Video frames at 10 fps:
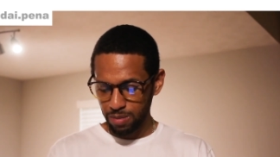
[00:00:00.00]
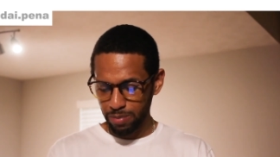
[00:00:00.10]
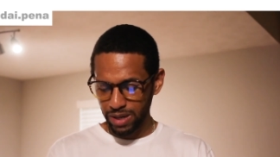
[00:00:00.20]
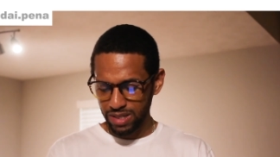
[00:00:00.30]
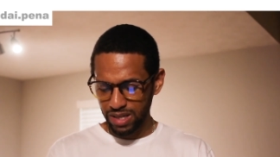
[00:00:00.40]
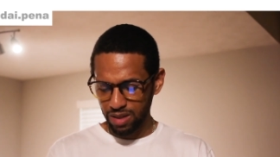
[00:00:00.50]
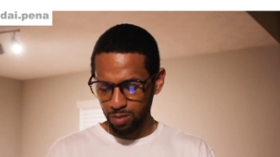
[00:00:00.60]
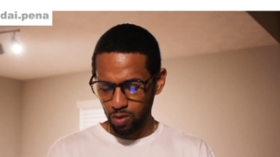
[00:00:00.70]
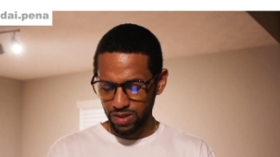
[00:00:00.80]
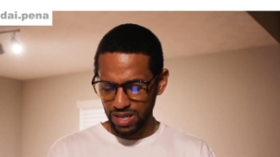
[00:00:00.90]
biggest daily
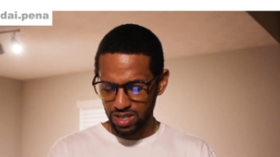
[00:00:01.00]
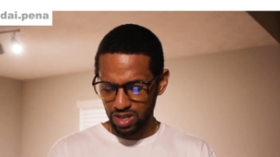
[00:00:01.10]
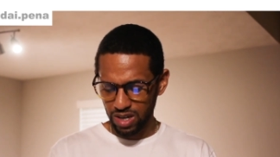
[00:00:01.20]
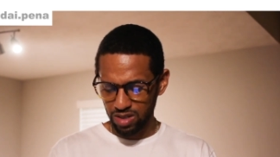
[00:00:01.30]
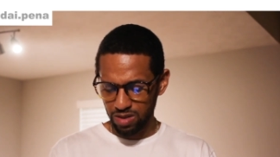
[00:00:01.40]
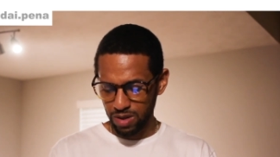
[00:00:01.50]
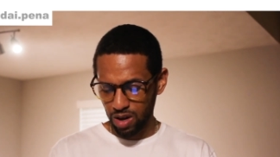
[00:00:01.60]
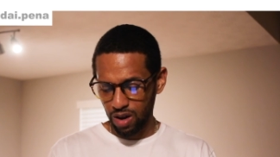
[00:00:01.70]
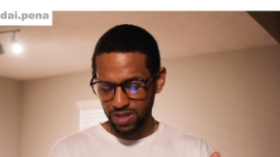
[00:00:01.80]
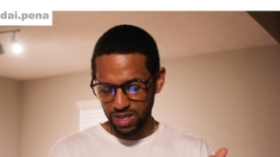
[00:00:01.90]
movers that stood out to me,
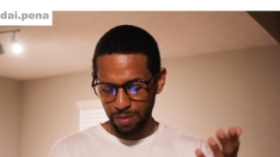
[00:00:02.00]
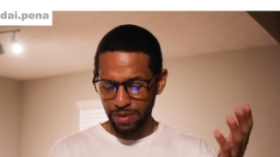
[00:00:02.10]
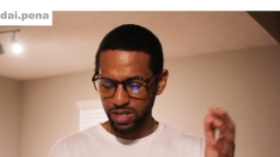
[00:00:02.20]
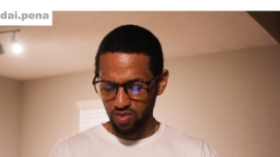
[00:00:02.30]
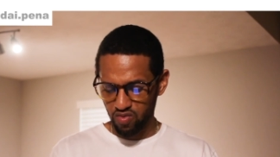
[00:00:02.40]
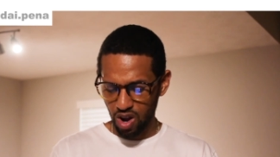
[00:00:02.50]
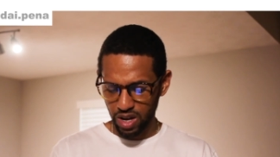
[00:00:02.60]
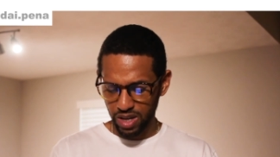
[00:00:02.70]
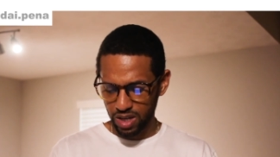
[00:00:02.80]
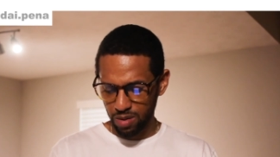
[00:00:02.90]
obviously I mentioned
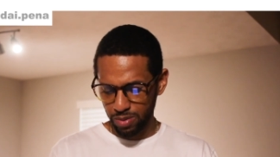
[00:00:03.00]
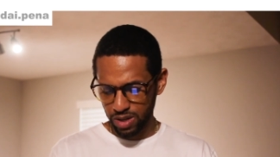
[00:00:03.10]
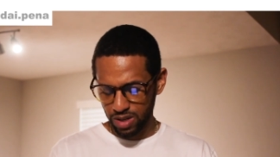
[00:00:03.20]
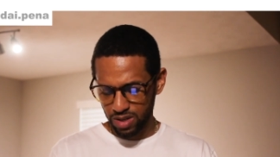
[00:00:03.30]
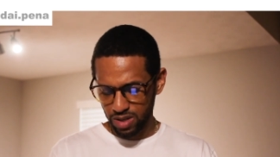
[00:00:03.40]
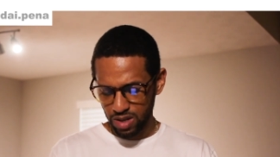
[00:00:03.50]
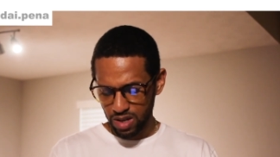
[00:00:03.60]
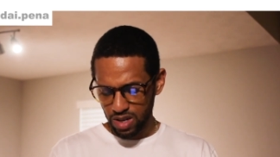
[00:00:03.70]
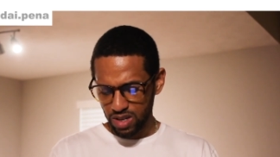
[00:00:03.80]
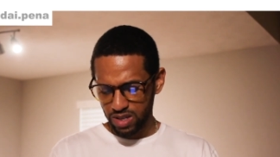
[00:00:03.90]
rocket companies.
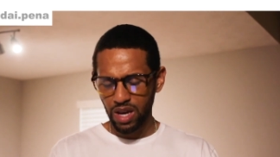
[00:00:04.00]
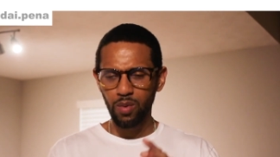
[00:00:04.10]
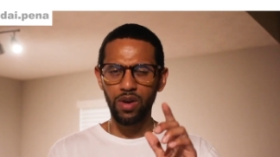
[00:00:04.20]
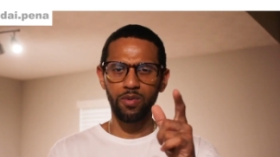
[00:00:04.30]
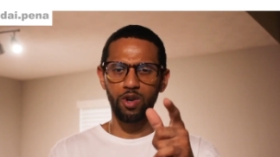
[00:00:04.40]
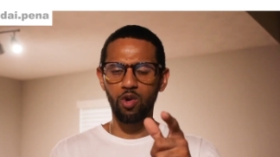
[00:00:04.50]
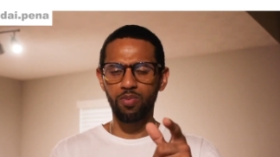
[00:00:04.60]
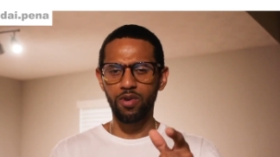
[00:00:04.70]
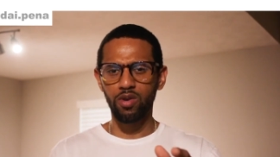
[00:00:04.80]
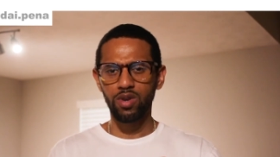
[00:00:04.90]
Stay away from
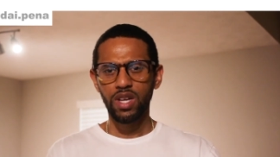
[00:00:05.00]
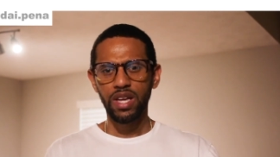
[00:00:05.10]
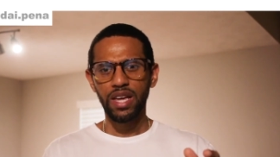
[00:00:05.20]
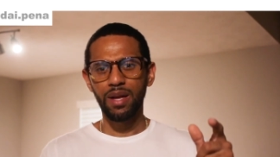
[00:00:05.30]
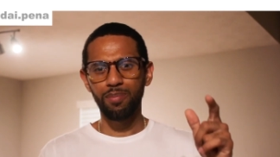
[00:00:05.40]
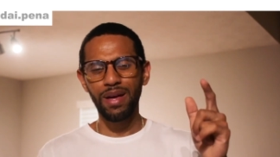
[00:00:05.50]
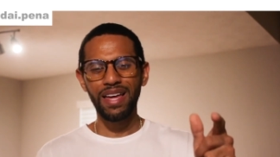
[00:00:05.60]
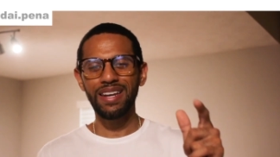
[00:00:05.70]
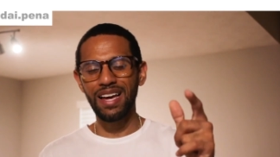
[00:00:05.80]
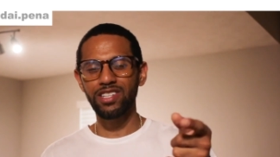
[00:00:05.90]
GoPro and
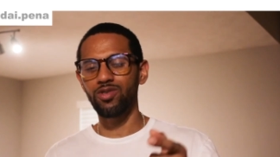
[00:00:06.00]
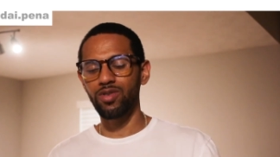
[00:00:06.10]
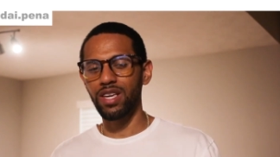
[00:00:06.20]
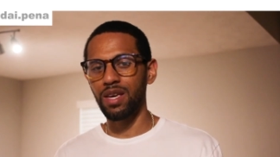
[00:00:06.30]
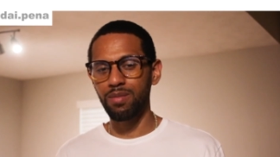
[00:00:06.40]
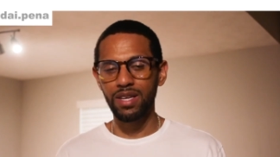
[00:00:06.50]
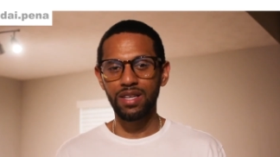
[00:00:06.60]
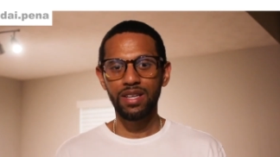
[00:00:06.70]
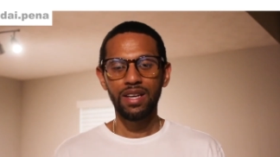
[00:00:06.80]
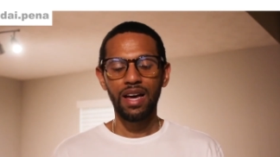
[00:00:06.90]
Penn National
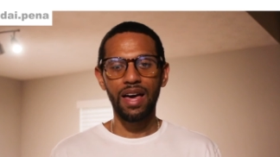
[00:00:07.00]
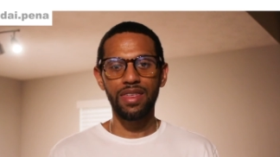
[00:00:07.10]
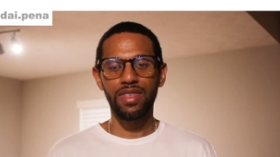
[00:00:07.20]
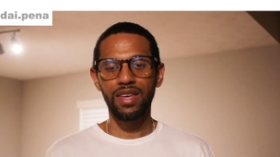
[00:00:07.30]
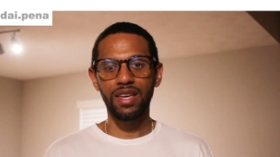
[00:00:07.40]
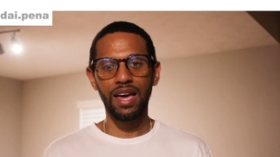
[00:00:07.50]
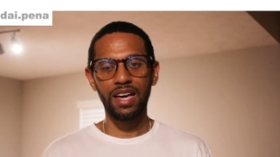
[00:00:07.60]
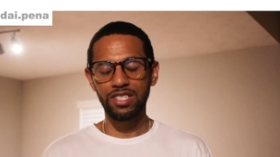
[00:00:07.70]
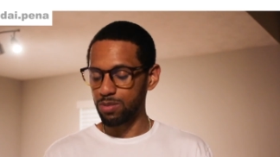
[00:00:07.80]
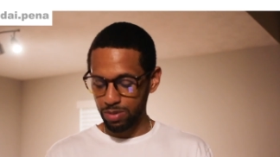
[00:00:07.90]
Gaming, I think
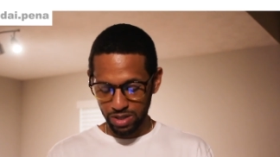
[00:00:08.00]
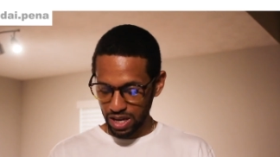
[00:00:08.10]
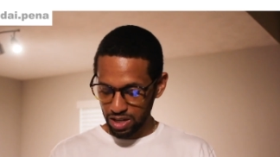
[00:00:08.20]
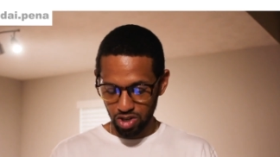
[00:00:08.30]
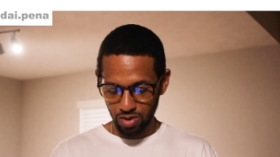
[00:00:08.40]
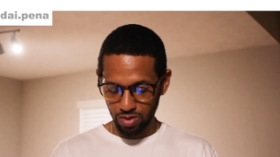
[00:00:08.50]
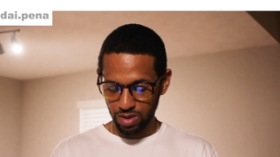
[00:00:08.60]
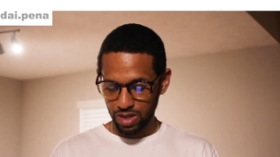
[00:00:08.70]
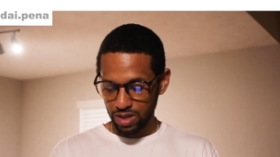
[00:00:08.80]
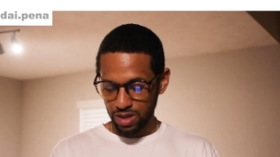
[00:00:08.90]
has the potential
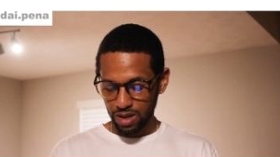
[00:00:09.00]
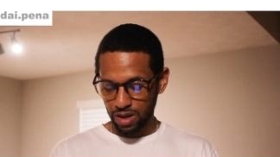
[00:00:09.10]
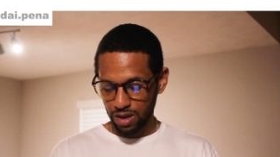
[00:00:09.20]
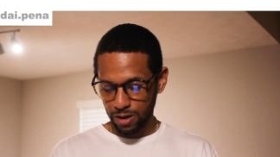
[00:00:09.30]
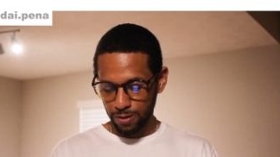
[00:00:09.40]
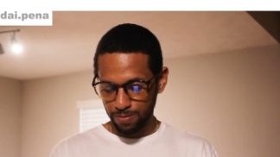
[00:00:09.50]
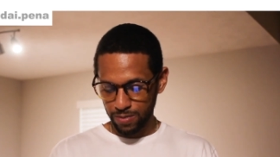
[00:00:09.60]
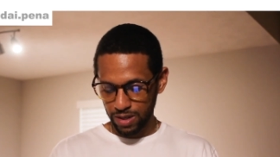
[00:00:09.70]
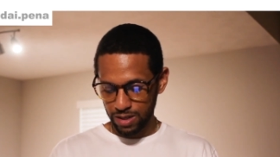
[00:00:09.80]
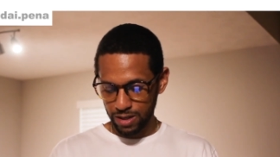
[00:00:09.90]
um,
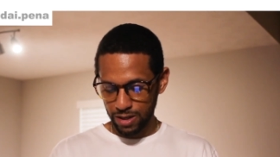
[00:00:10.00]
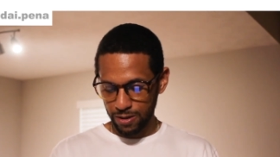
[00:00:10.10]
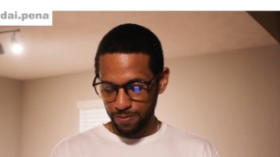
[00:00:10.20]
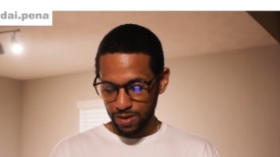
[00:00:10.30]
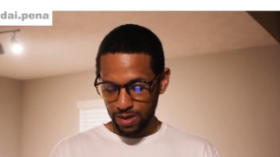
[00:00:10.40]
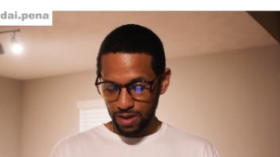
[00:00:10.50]
let's see.